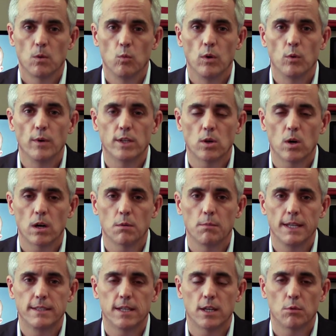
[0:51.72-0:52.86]
When we talk
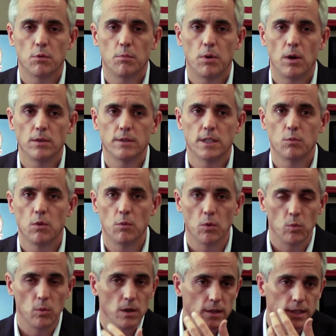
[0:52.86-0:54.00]
about cerebral palsy, what we're
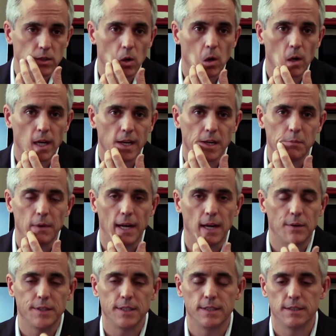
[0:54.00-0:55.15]
really talking
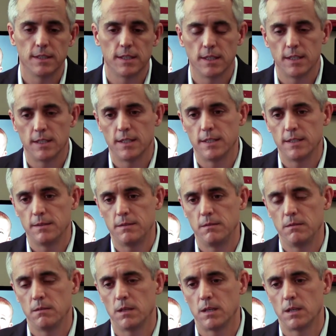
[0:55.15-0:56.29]
about is an
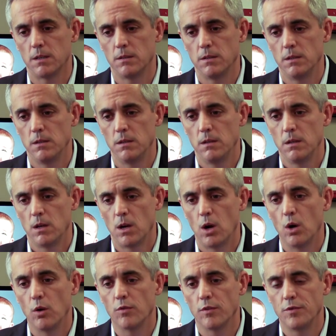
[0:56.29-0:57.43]

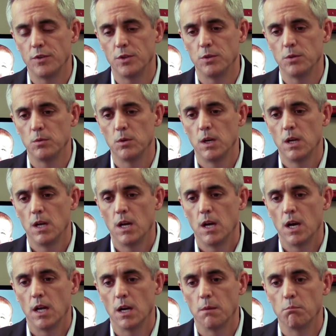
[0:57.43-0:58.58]
overview,
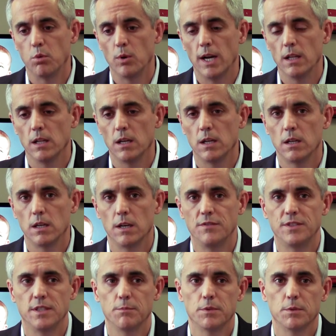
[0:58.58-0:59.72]
an umbrella of
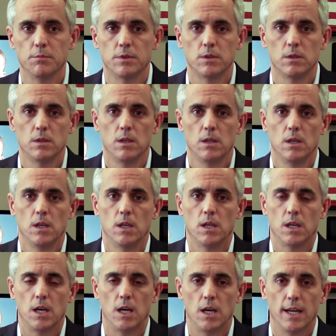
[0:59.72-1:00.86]
symptoms
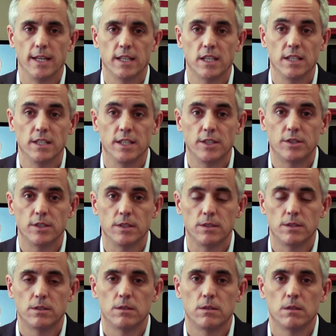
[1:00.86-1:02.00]
and
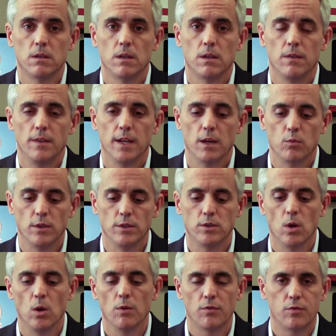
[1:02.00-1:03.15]
conditions that
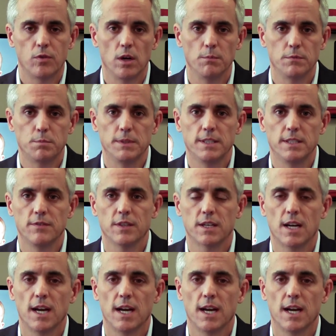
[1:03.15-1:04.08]
result from specific